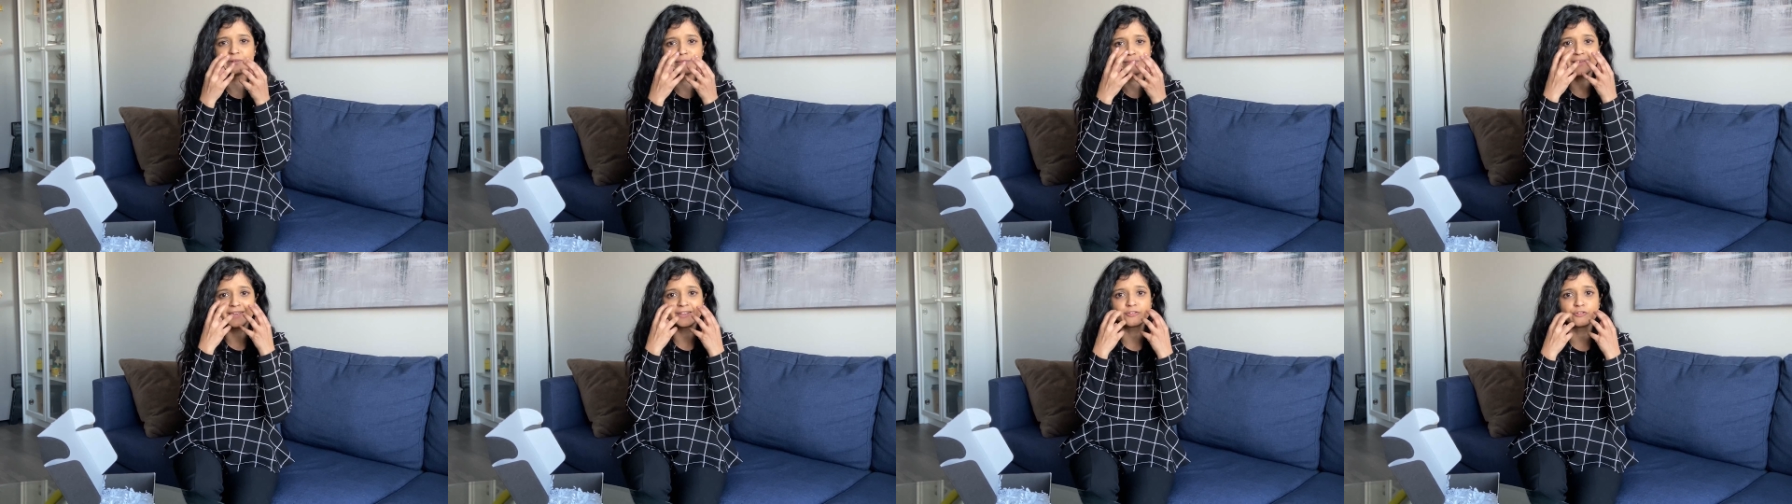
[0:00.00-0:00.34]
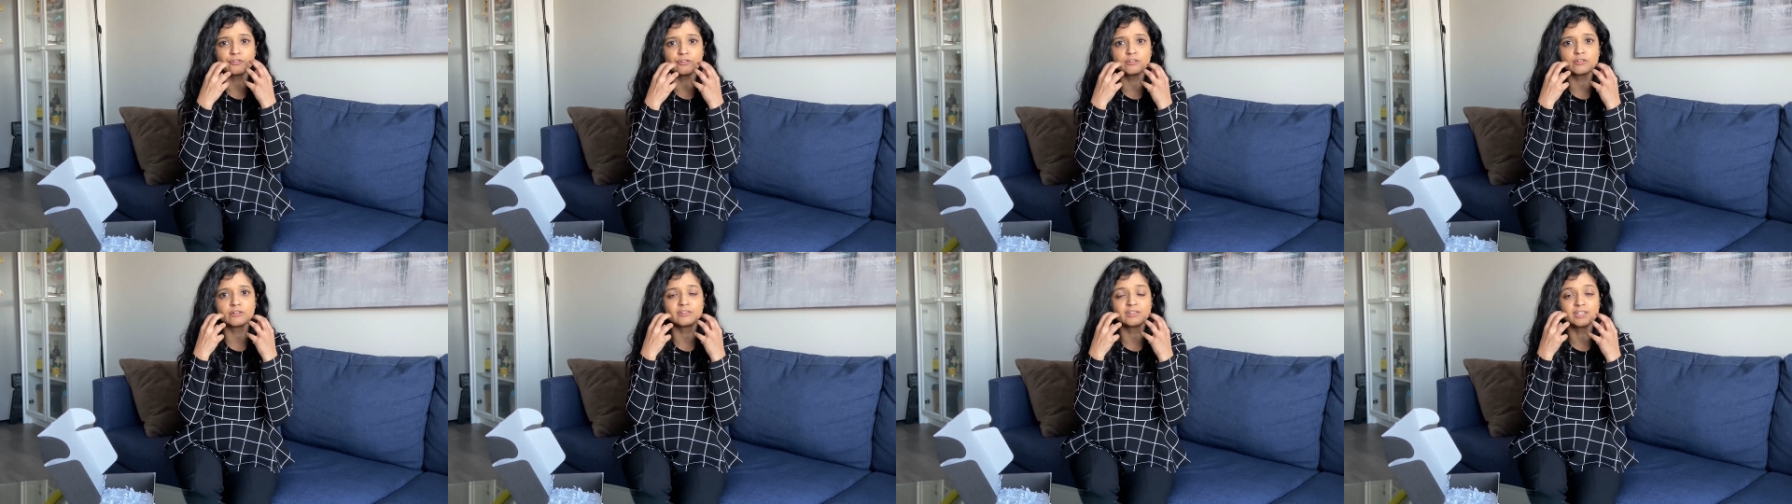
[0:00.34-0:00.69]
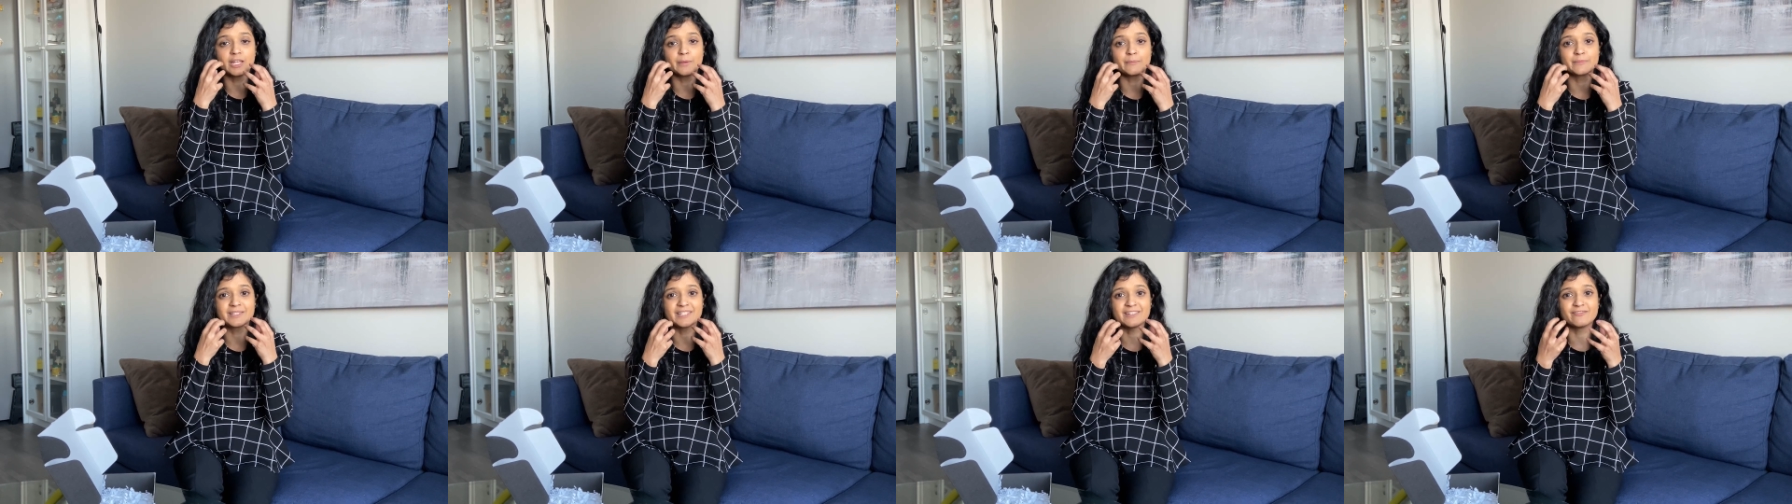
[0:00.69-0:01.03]
make your
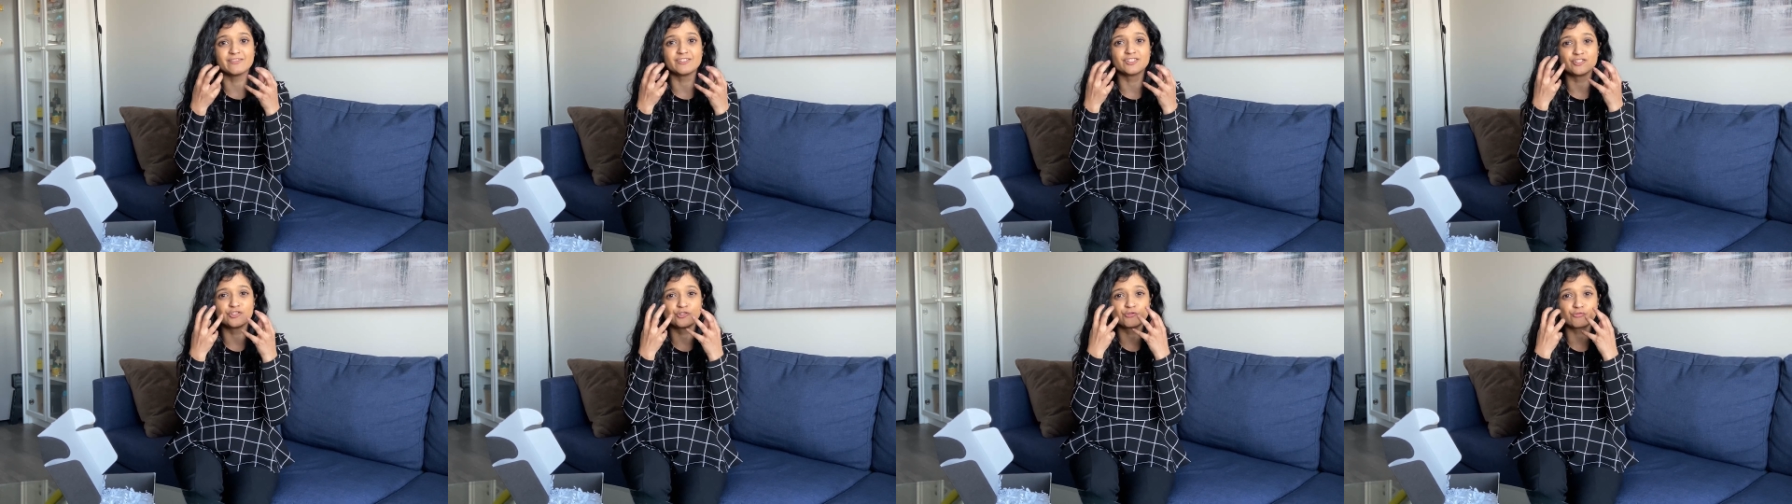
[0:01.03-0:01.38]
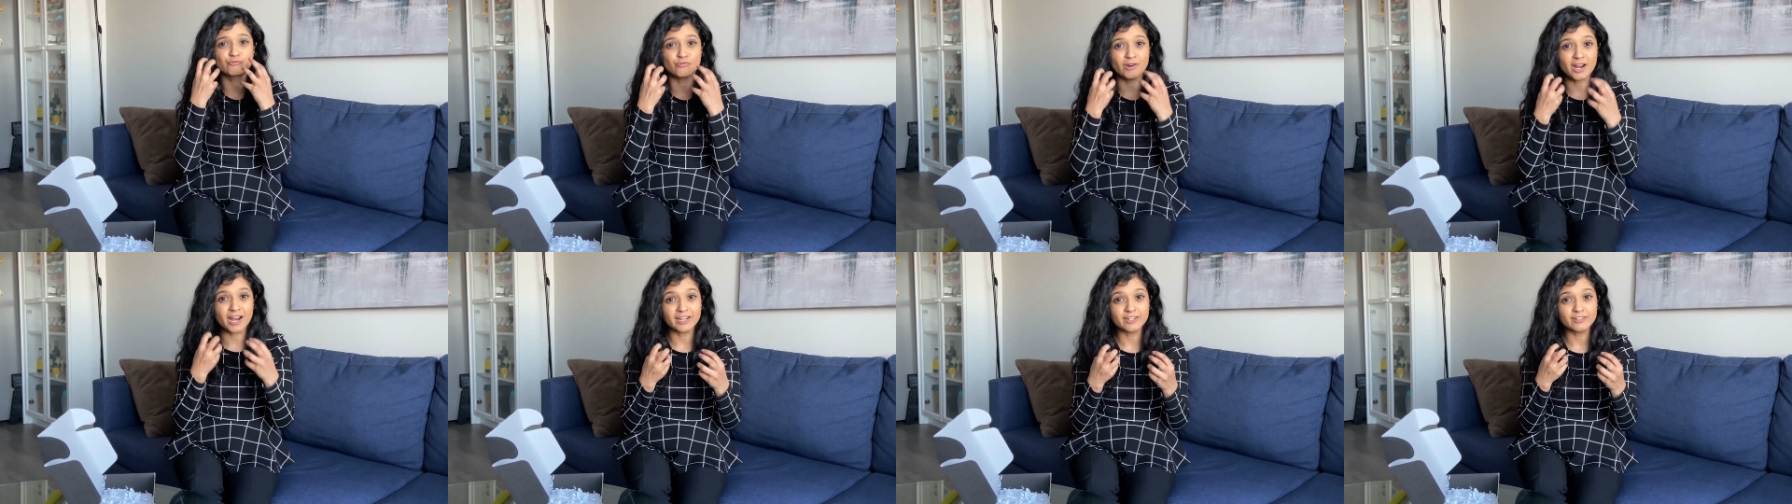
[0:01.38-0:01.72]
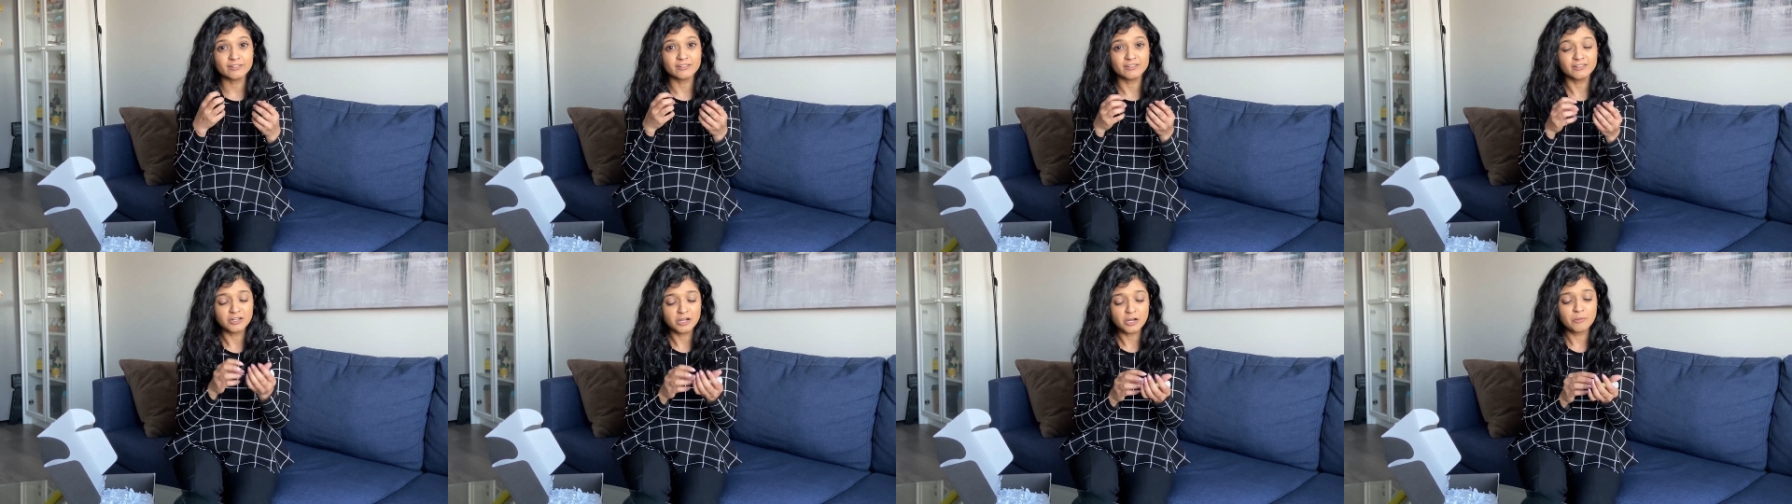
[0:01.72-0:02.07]
lips even
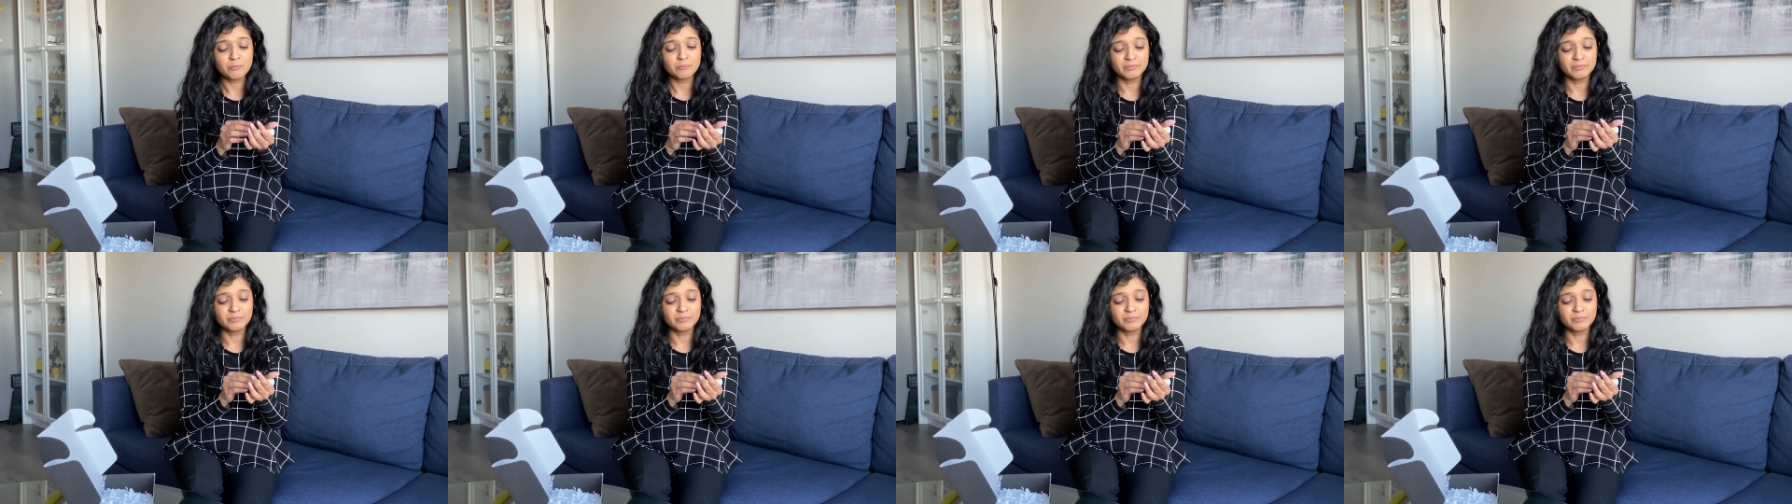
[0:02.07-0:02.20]
drier,